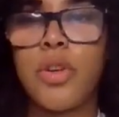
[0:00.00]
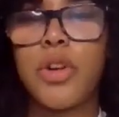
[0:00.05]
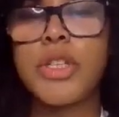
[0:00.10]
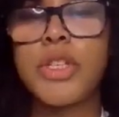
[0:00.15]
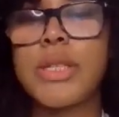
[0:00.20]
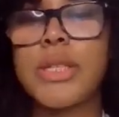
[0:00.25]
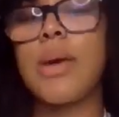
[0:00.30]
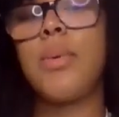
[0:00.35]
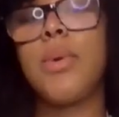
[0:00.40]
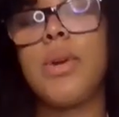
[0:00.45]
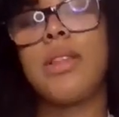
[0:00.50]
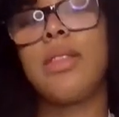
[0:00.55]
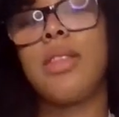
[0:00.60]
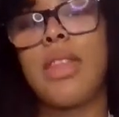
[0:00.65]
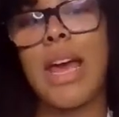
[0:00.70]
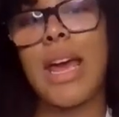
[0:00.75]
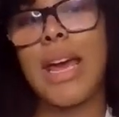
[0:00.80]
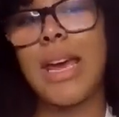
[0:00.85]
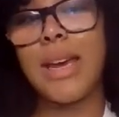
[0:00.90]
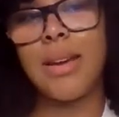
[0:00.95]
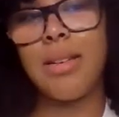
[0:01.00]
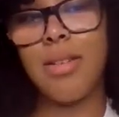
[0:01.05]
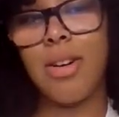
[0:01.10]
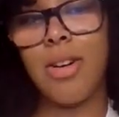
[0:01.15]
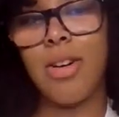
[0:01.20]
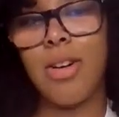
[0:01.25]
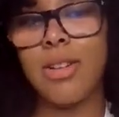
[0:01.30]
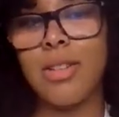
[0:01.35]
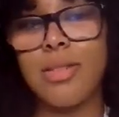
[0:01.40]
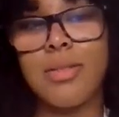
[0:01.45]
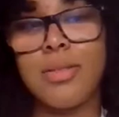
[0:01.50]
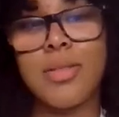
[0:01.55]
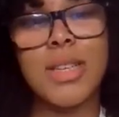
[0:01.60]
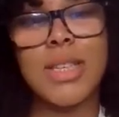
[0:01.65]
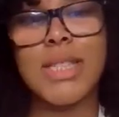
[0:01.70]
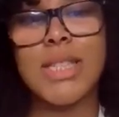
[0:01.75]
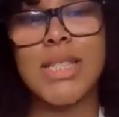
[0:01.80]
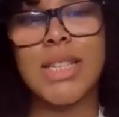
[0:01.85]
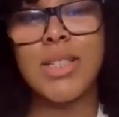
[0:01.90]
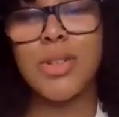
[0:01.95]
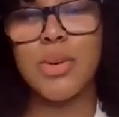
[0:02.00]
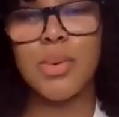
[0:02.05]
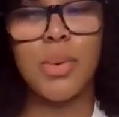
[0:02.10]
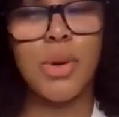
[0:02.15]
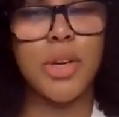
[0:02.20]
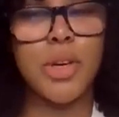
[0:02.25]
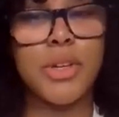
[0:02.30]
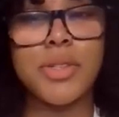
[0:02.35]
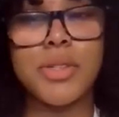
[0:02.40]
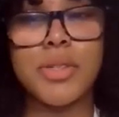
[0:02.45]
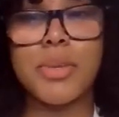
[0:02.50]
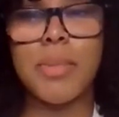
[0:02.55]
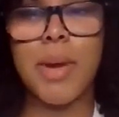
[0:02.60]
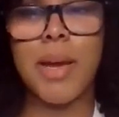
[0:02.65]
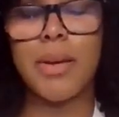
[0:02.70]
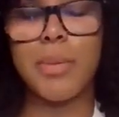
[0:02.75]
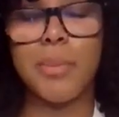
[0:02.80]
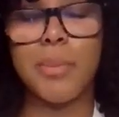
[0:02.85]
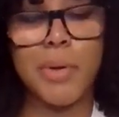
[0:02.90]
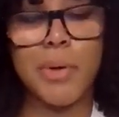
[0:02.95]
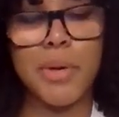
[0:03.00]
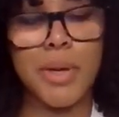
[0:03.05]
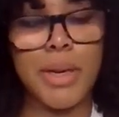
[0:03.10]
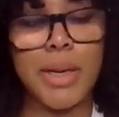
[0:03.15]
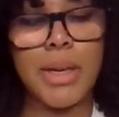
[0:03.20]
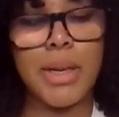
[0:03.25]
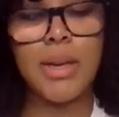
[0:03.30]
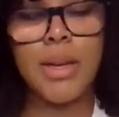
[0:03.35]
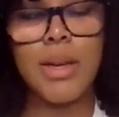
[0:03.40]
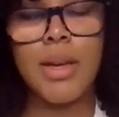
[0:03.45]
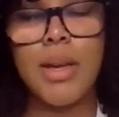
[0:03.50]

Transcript: first, I want to thank all of the essential workers in my community